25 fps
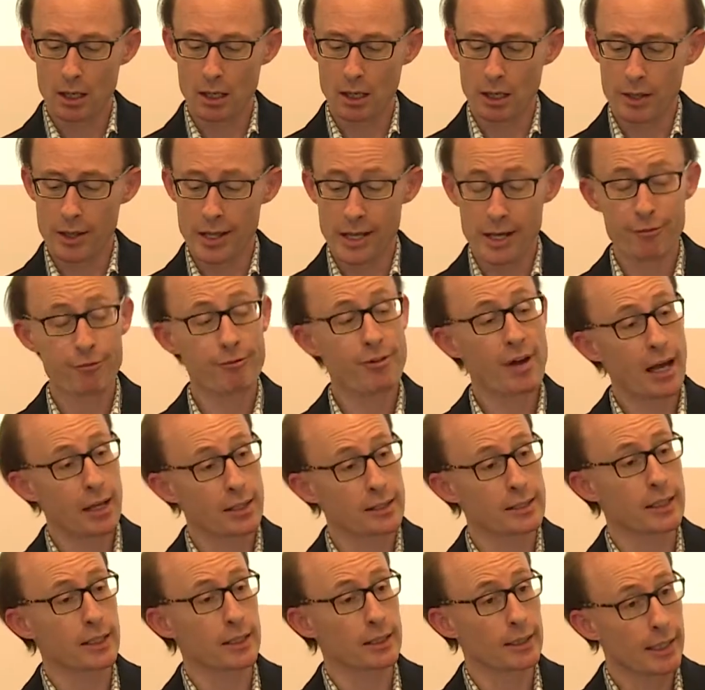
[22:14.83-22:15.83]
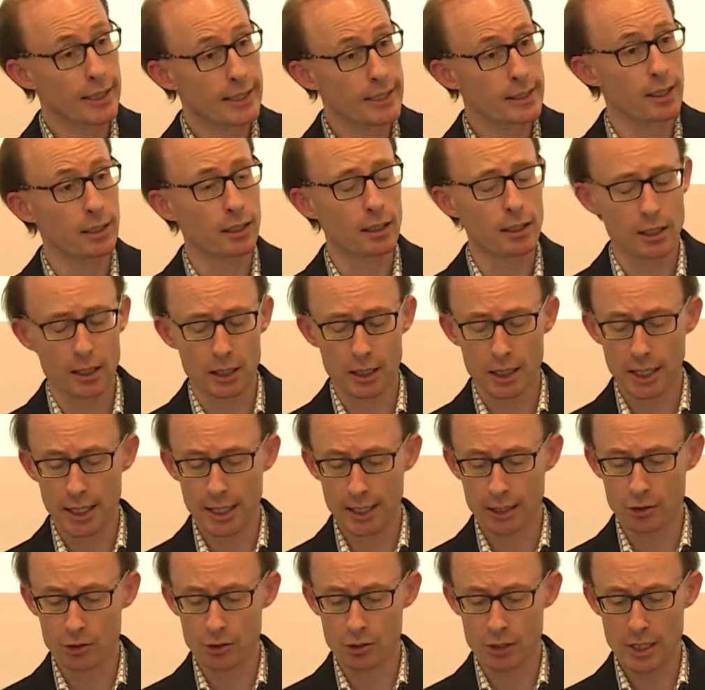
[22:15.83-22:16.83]
their founding leader, a
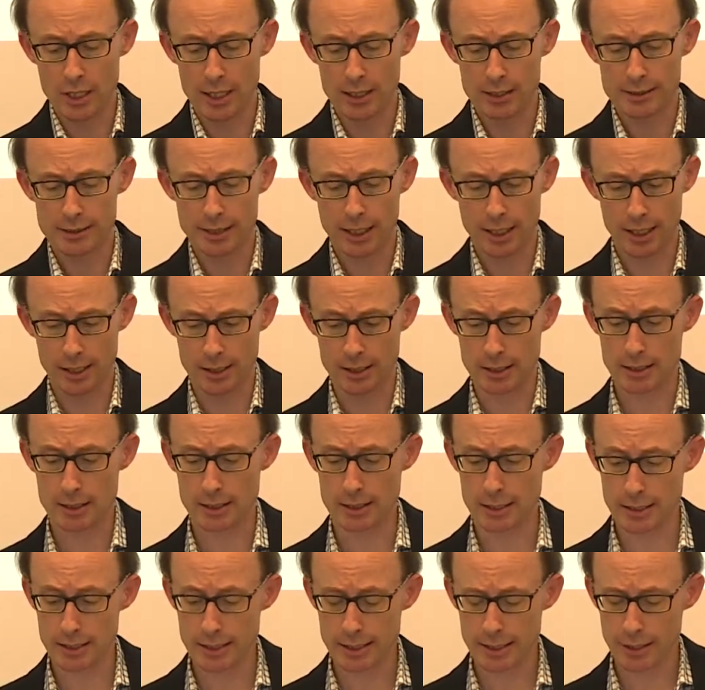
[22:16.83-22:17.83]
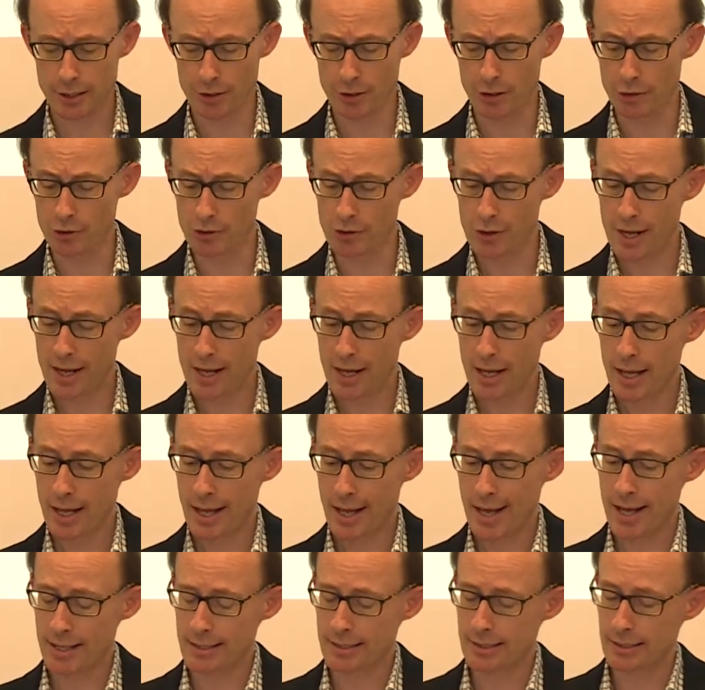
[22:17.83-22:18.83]
guy called Hassan de Tiro,
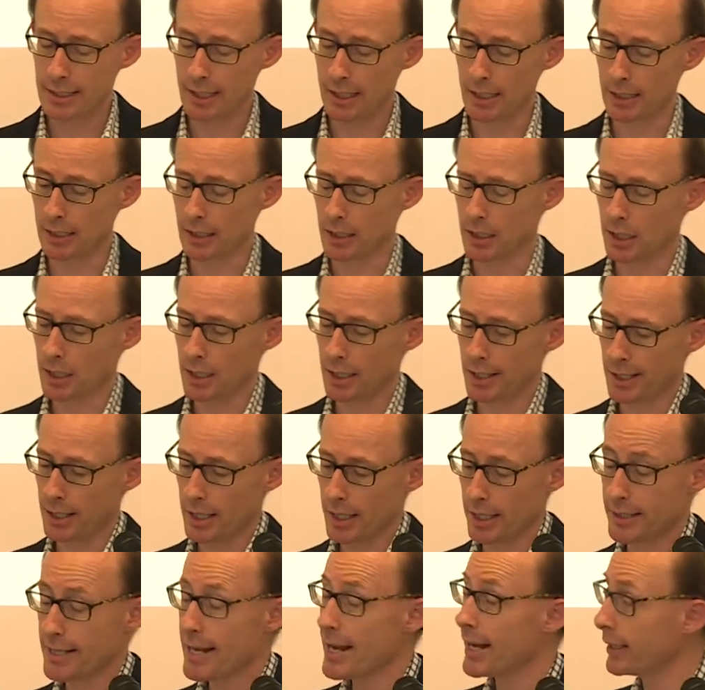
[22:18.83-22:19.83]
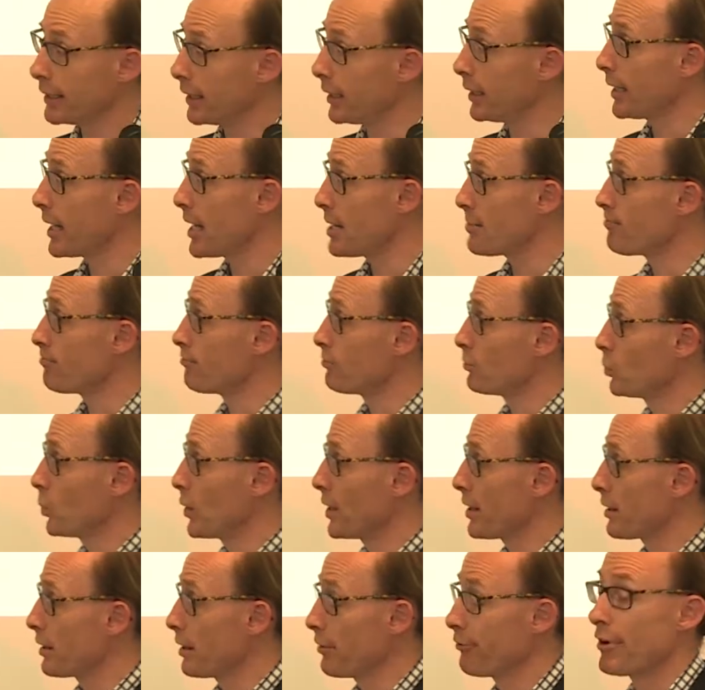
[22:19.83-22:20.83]
had done an LLM
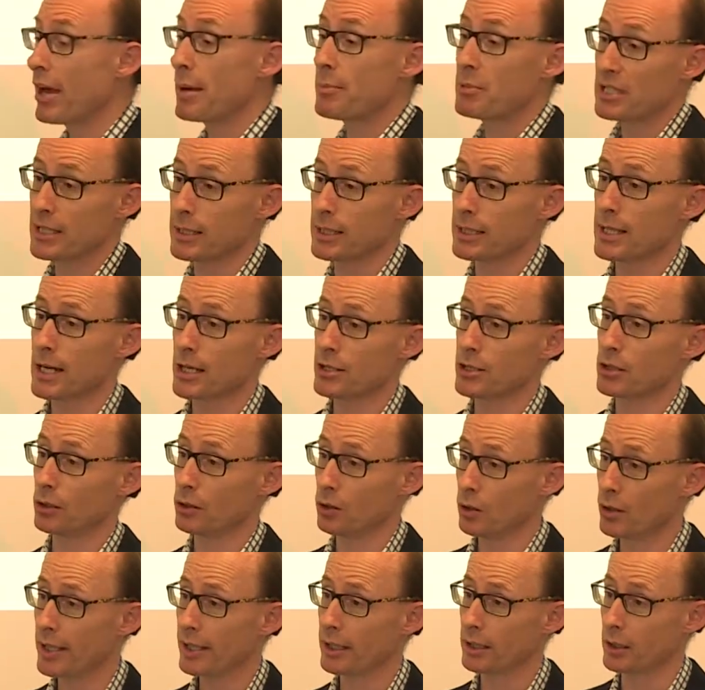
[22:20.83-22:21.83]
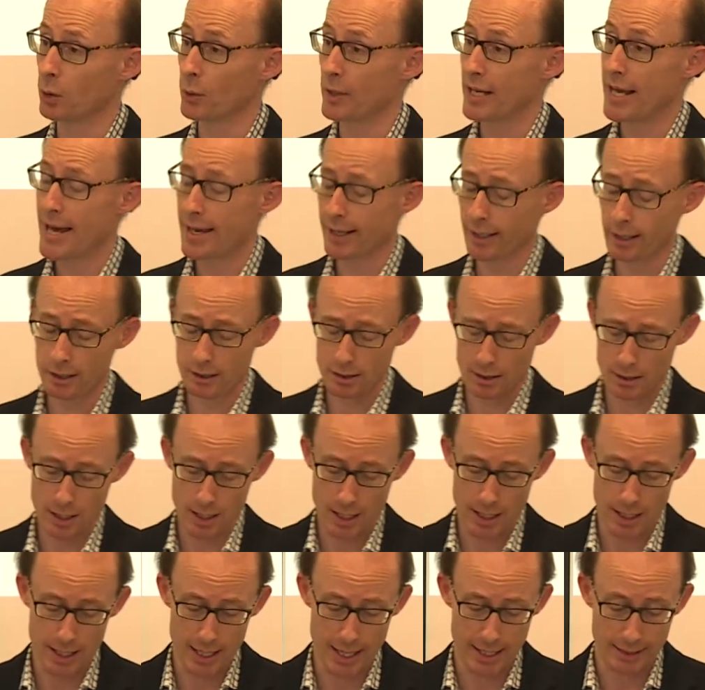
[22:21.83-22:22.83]
with a famous international lawyer, Louis Henkin,
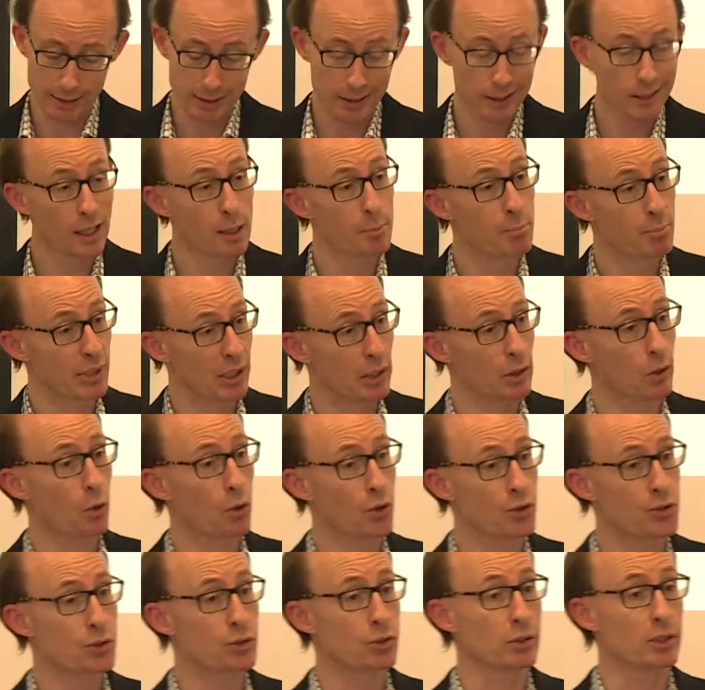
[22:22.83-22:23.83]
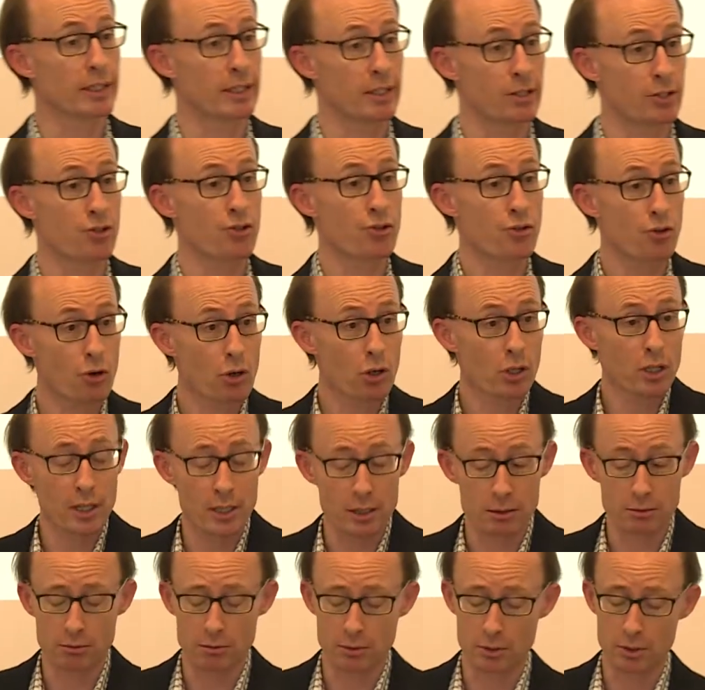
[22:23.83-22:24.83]
at Columbia Law School in New York
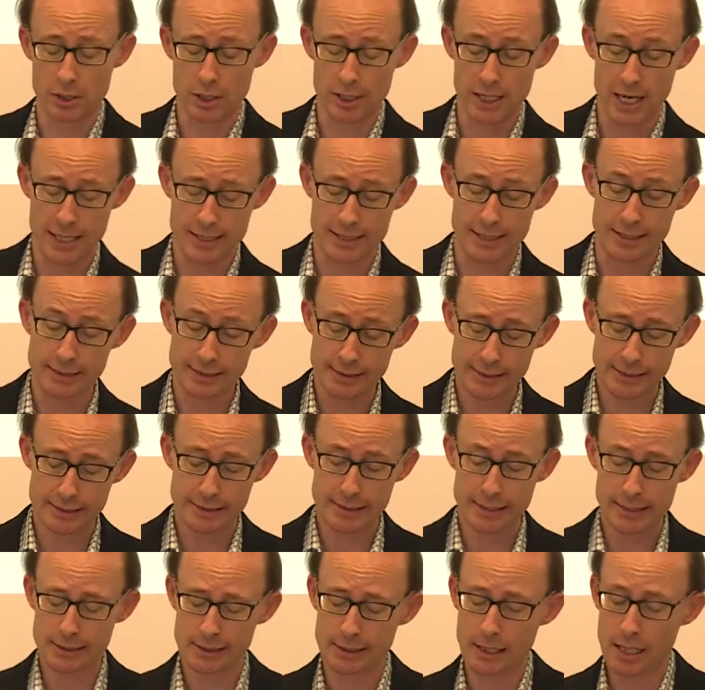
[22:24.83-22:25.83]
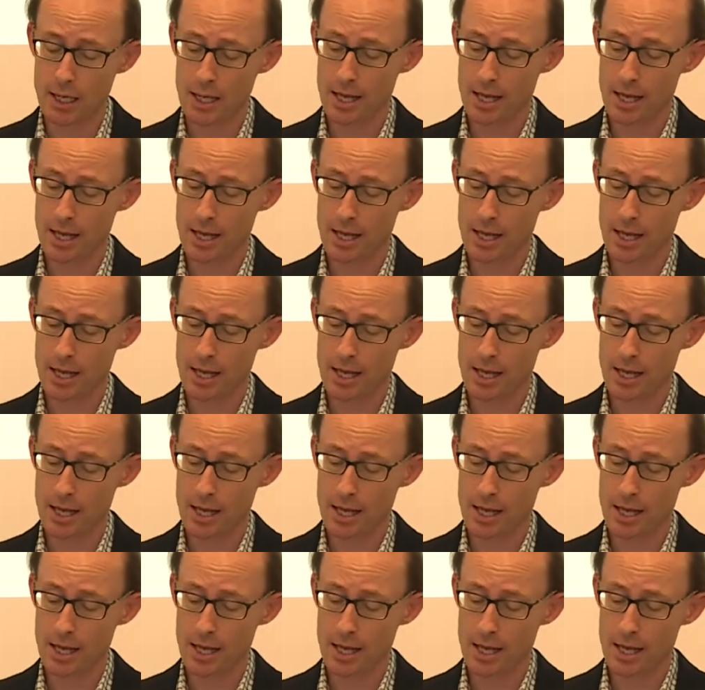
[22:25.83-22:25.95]
in the 1960s.